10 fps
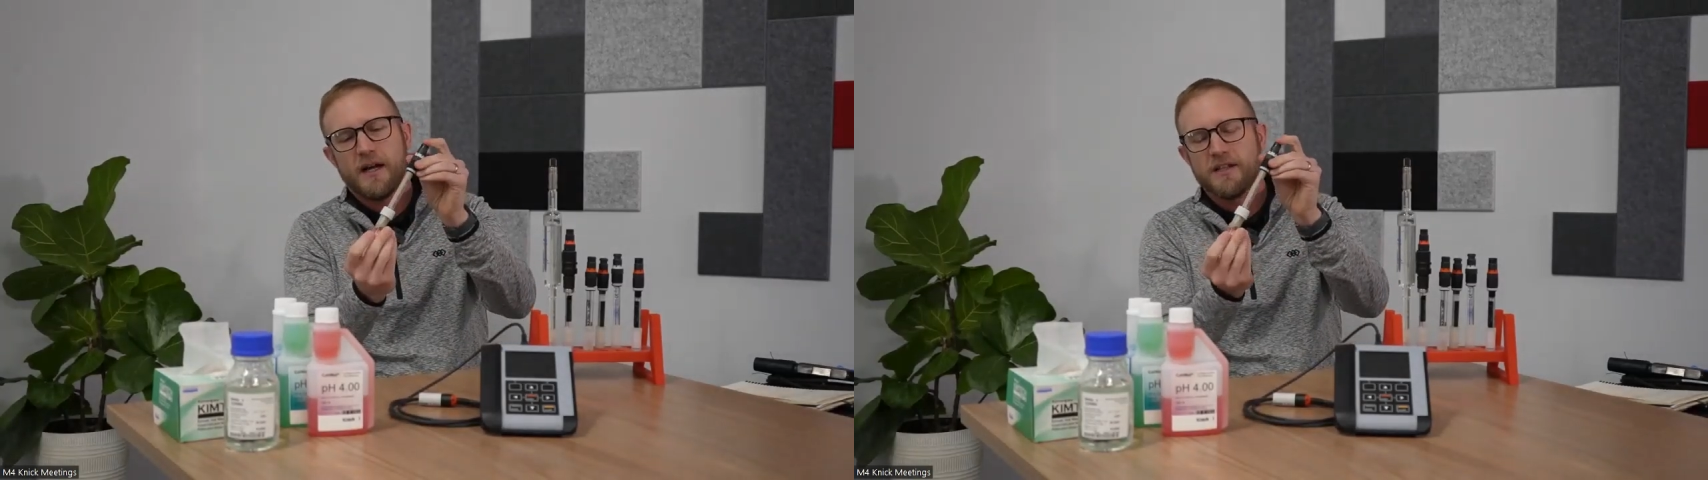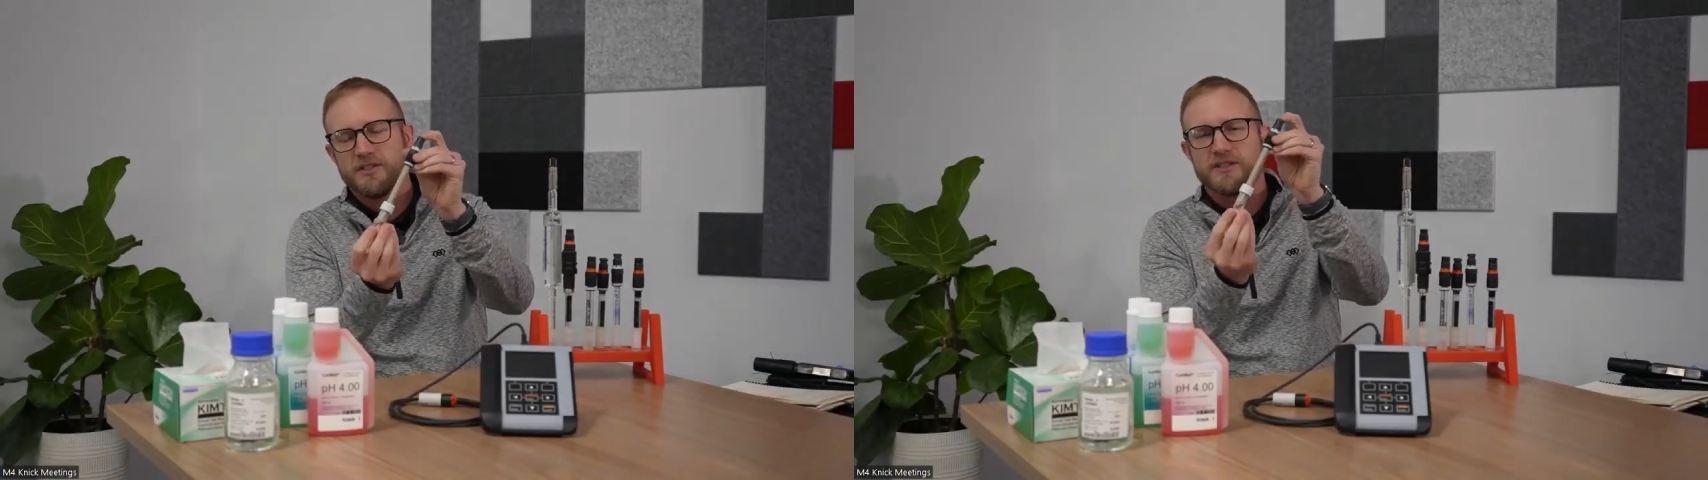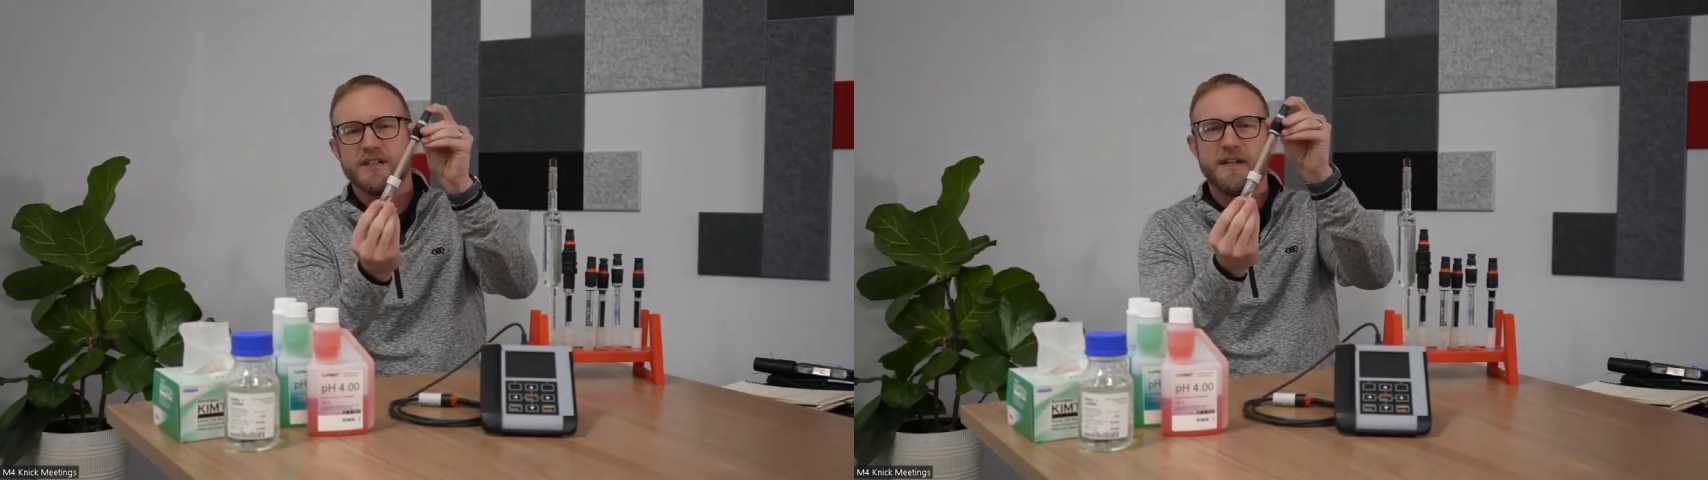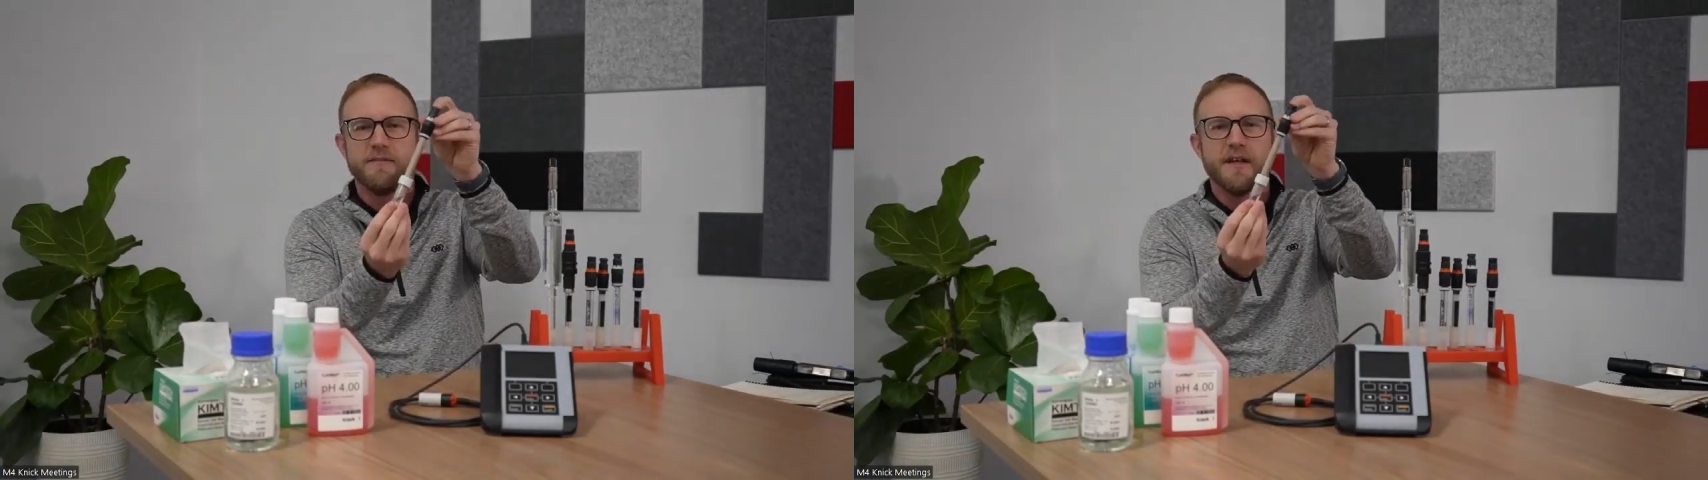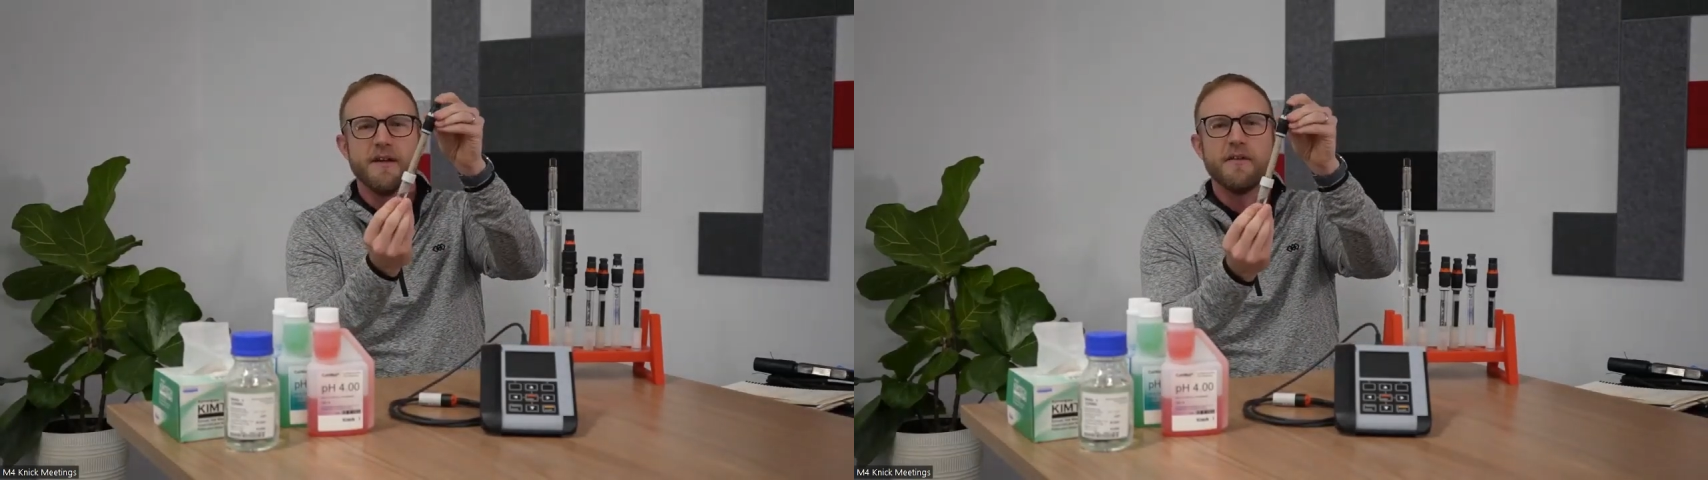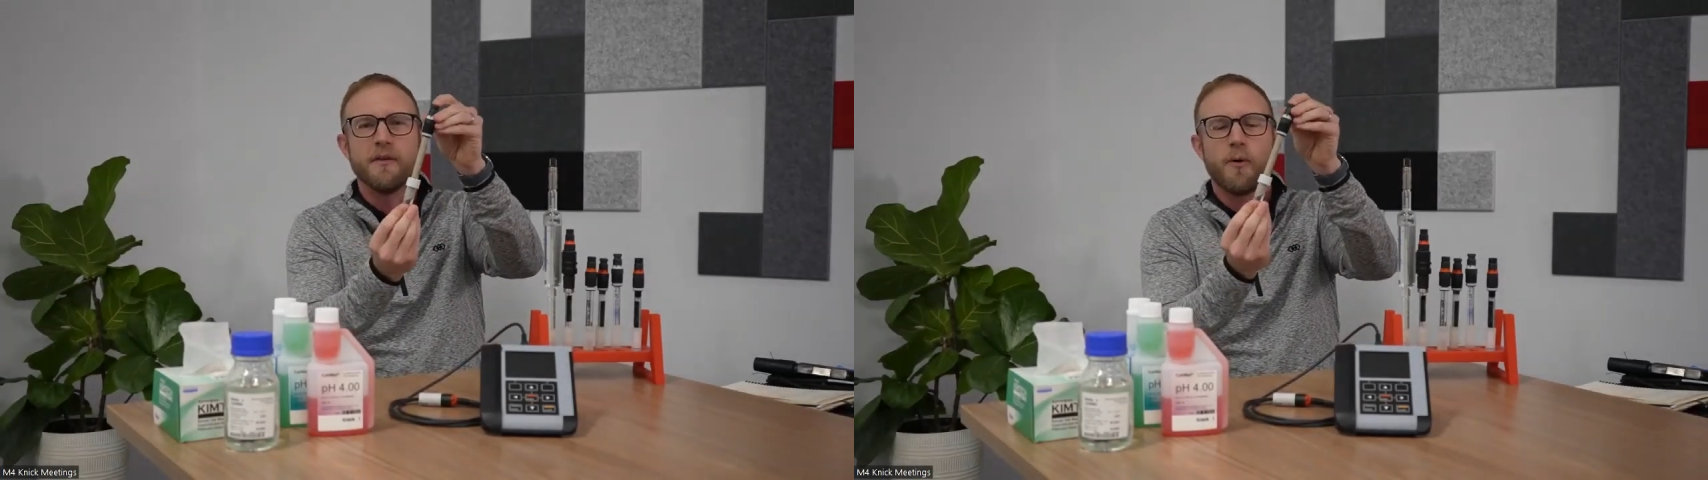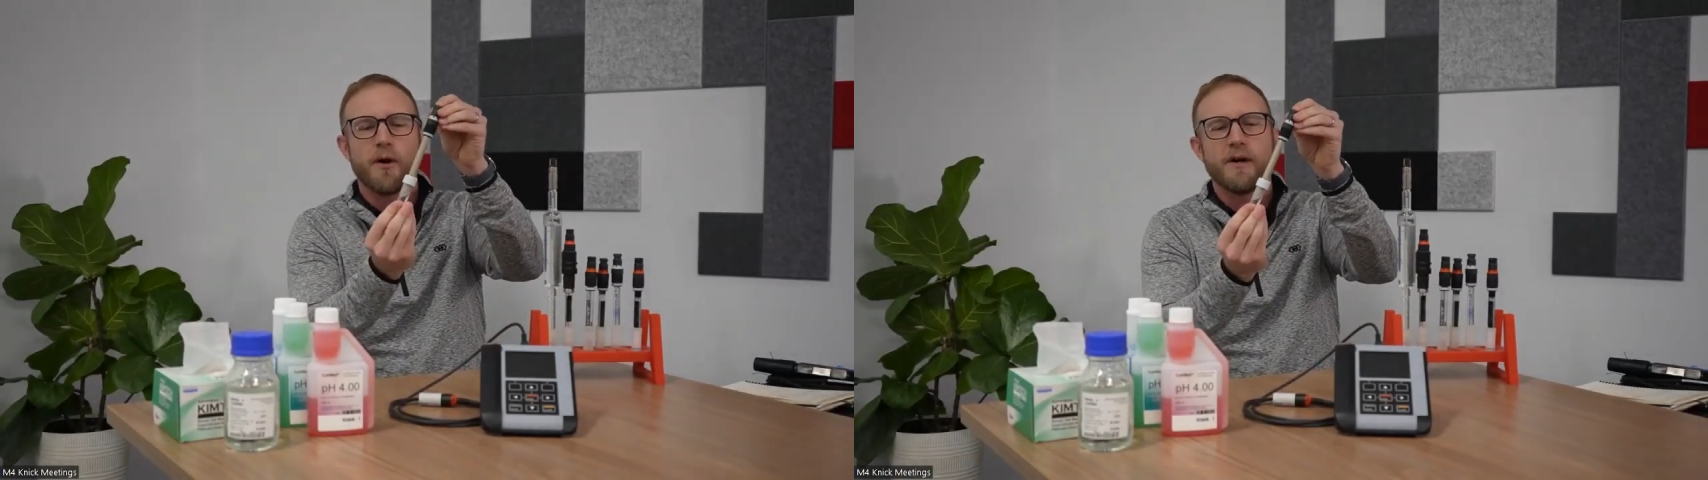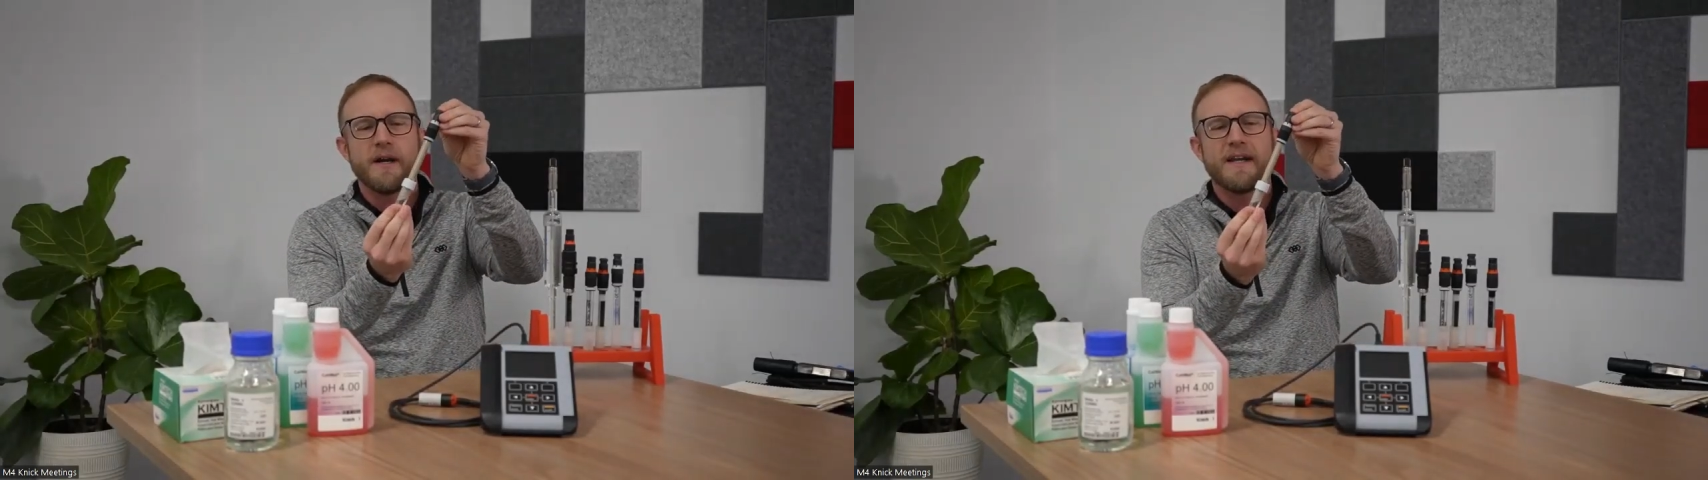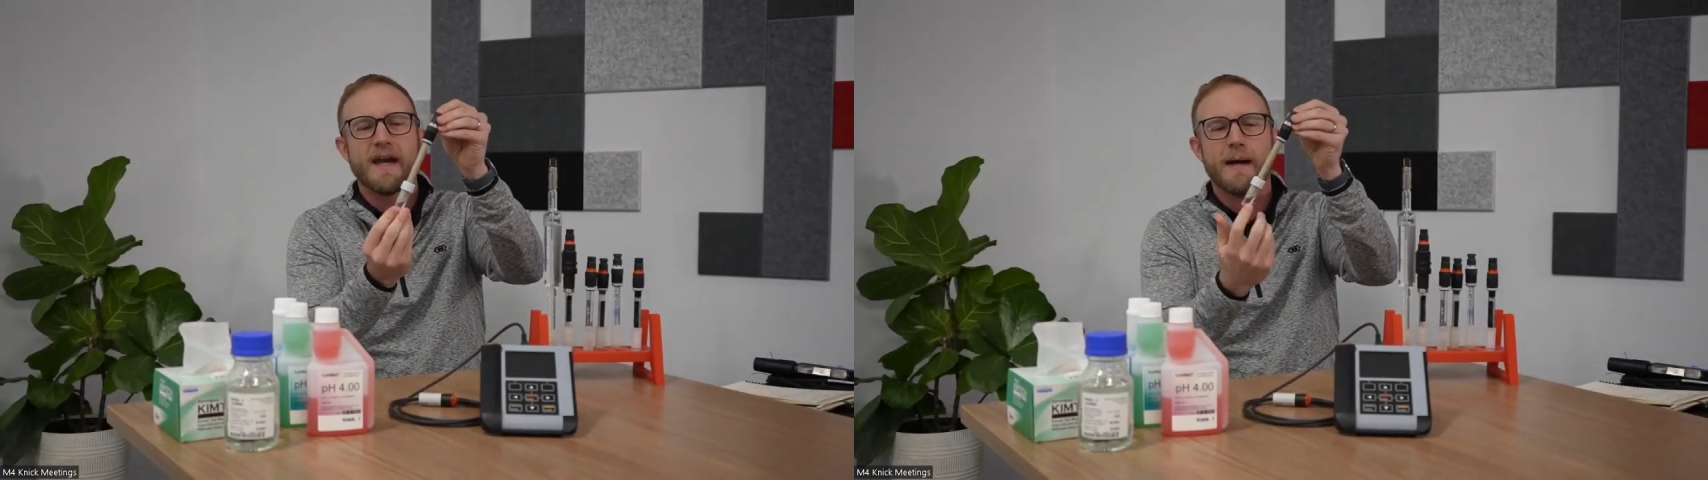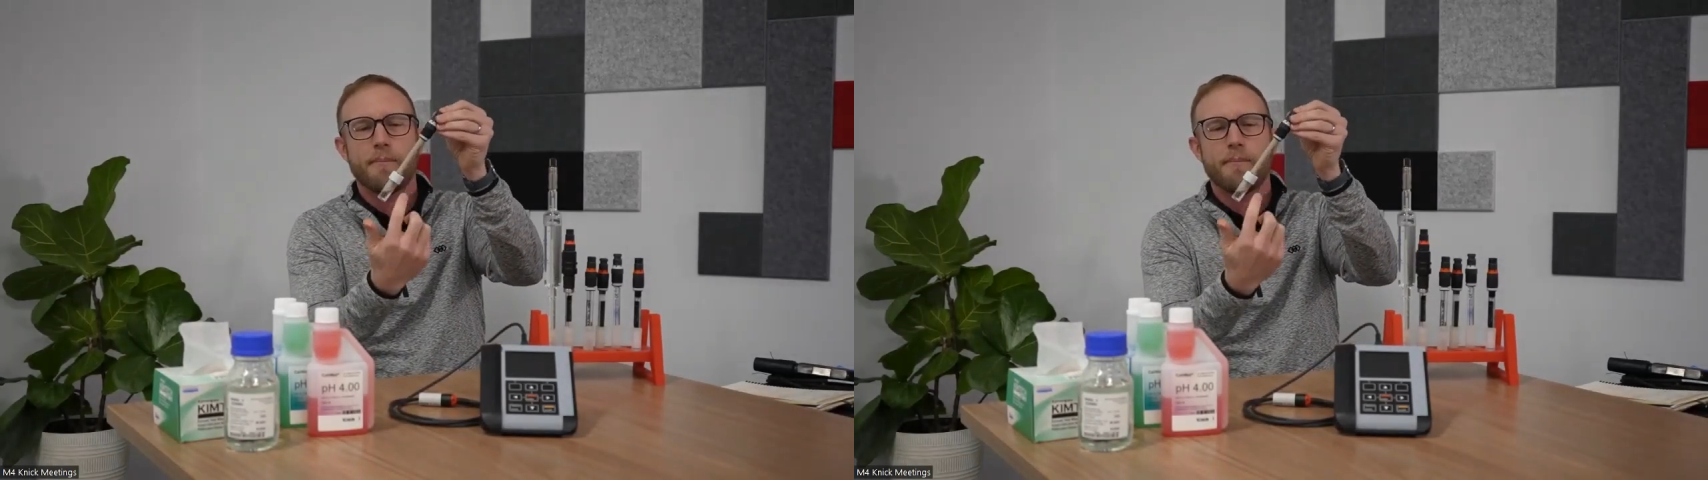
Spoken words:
I'll just leave the watering